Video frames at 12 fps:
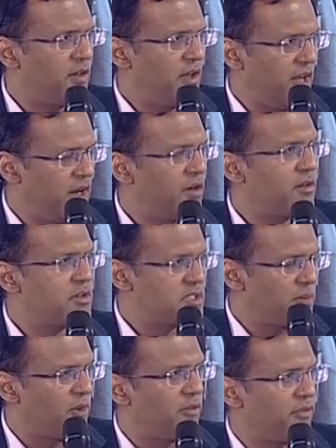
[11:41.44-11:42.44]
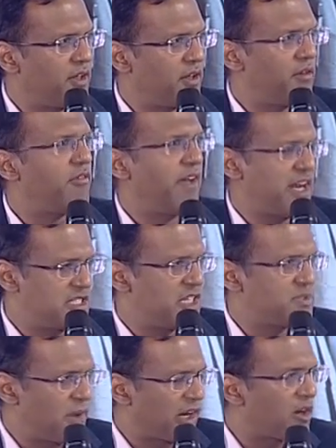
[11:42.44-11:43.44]
in some of the, when I say
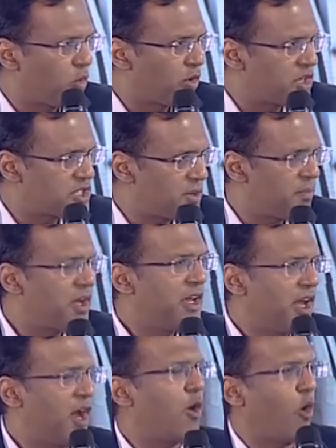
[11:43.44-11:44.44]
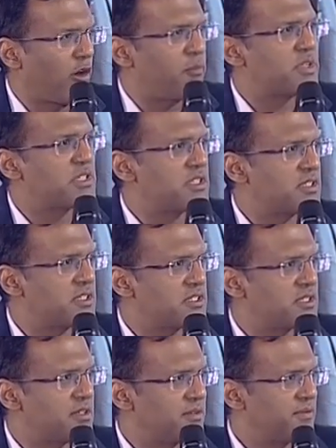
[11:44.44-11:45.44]
spectrum ownership, in a lot of businesses?